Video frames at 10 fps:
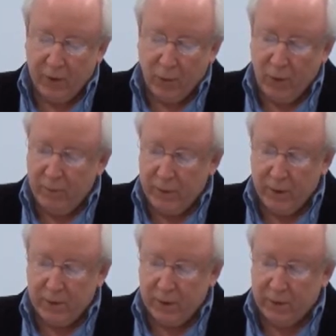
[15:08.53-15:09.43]
what
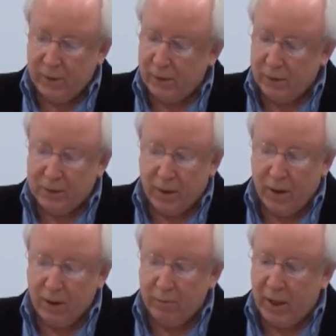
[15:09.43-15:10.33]
music the little
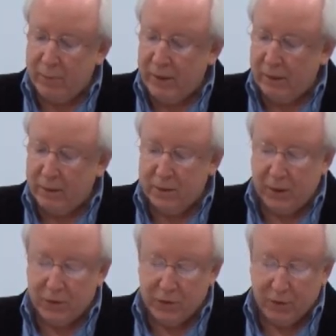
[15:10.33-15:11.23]
dog might be
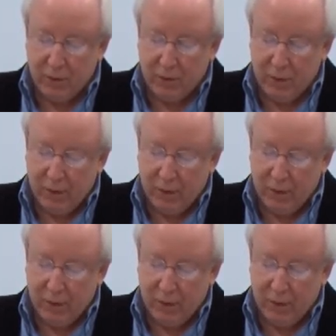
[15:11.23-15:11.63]
listening to,